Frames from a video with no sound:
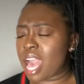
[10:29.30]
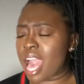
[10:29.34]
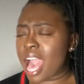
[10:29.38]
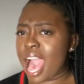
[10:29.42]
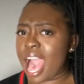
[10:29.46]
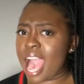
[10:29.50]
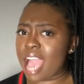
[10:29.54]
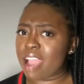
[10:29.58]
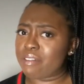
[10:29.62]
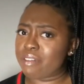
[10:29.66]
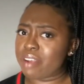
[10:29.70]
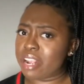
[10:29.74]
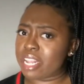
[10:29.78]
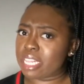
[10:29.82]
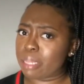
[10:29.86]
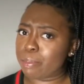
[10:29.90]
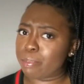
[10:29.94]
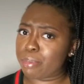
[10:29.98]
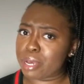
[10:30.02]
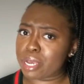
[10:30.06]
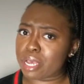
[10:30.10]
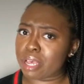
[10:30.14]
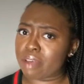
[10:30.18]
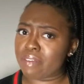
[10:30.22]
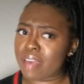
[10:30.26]
I read the
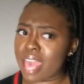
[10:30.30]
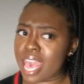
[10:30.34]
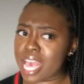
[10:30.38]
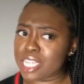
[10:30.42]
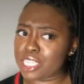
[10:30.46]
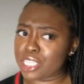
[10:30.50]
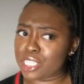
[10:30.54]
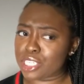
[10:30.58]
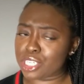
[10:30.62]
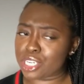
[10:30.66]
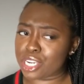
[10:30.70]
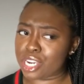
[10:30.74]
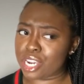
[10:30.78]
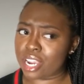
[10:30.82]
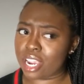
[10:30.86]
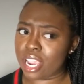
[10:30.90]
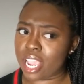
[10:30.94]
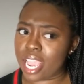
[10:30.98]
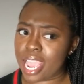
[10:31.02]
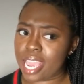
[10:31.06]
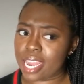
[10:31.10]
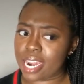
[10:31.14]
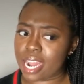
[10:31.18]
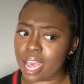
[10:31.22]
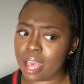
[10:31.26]
book of Esther,
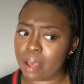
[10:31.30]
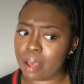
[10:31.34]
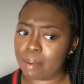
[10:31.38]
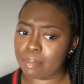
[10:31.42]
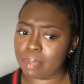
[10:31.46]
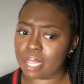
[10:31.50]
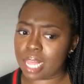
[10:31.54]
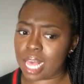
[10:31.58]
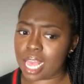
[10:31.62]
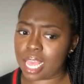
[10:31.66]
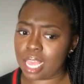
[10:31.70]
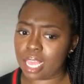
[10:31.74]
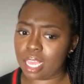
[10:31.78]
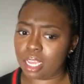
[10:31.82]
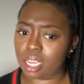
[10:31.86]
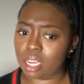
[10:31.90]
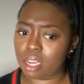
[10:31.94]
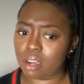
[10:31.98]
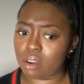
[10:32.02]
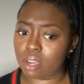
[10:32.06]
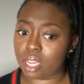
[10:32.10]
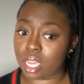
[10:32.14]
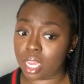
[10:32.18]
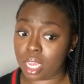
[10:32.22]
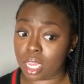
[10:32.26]
and I'm like,
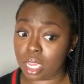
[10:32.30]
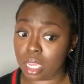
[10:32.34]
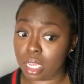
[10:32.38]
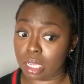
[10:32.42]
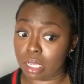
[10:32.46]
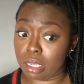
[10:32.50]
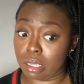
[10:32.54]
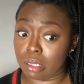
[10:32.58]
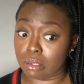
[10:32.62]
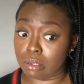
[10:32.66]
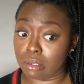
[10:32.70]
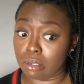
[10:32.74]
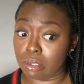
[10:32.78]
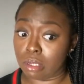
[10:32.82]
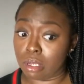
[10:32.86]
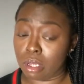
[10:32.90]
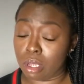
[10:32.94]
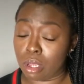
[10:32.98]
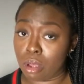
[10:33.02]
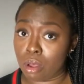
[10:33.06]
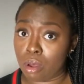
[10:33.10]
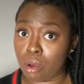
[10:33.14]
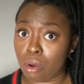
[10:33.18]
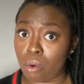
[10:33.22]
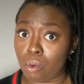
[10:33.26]
okay,
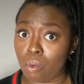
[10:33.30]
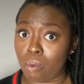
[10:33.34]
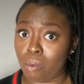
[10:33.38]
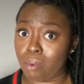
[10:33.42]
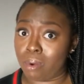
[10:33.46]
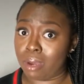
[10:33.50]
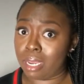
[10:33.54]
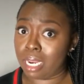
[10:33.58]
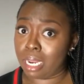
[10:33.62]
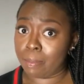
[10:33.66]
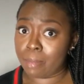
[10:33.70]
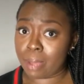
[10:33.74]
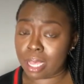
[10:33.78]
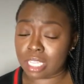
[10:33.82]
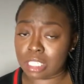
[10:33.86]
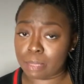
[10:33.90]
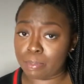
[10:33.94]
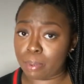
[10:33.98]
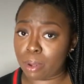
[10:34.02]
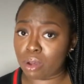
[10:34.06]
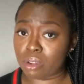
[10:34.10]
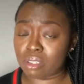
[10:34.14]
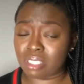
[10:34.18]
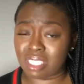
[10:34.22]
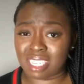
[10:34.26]
what am I
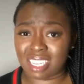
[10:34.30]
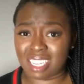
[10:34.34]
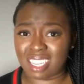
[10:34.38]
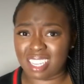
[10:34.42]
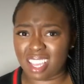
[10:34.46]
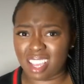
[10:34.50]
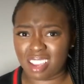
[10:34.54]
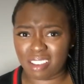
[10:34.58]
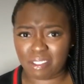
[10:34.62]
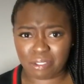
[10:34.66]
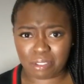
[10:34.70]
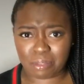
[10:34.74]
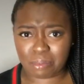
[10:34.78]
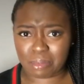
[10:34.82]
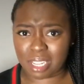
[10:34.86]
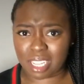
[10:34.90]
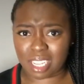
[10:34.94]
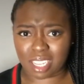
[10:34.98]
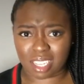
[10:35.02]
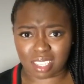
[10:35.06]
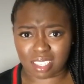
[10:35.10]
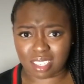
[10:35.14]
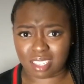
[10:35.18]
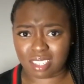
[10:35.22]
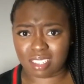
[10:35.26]
supposed to get from
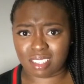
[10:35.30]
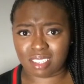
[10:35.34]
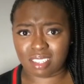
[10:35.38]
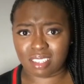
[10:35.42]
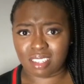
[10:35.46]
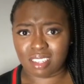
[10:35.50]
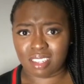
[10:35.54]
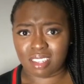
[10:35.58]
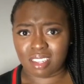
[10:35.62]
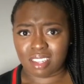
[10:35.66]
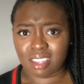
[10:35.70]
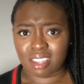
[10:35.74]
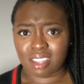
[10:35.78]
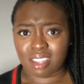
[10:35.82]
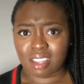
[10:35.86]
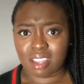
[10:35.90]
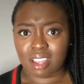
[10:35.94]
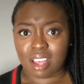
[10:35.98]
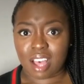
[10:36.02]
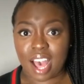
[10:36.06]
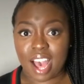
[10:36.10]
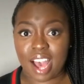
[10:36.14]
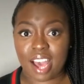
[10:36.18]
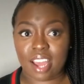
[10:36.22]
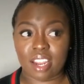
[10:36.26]
this?
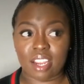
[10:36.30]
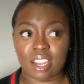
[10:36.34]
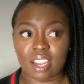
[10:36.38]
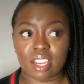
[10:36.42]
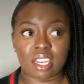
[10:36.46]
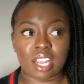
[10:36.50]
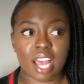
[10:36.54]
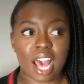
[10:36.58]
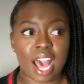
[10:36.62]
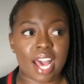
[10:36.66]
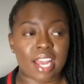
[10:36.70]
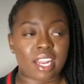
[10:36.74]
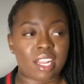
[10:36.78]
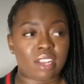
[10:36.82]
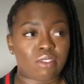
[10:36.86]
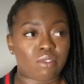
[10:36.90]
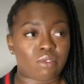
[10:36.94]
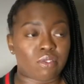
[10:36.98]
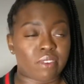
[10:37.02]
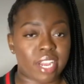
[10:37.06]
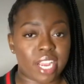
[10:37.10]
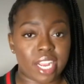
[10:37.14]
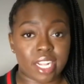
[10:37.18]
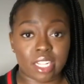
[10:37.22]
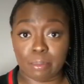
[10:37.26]
I done
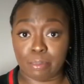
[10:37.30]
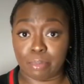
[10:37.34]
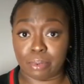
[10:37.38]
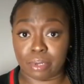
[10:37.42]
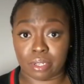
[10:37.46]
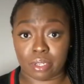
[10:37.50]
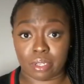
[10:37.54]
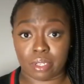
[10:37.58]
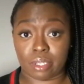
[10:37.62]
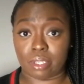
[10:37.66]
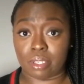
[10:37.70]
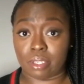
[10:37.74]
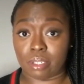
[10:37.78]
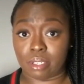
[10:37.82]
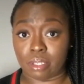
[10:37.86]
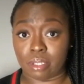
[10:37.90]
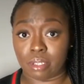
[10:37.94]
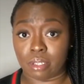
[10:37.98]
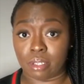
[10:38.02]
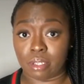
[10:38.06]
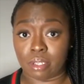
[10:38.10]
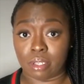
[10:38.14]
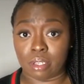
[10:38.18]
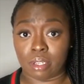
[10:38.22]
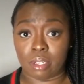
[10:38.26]
read the book,
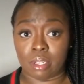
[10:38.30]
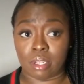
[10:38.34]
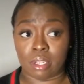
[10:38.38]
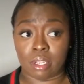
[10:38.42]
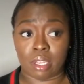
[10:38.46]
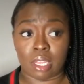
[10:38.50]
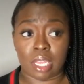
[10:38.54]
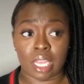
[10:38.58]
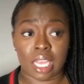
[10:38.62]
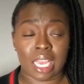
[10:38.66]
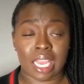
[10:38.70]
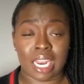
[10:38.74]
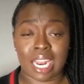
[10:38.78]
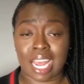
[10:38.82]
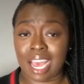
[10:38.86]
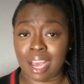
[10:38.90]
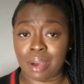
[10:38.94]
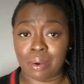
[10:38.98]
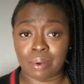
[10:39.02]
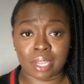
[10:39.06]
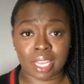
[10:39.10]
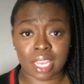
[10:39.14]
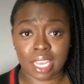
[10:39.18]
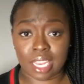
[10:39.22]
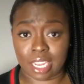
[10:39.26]
and I
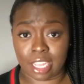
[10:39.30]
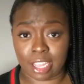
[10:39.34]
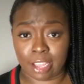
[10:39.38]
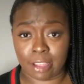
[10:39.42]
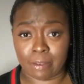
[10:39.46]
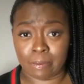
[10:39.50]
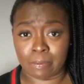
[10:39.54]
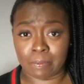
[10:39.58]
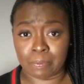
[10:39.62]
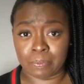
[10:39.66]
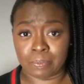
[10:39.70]
don't get it.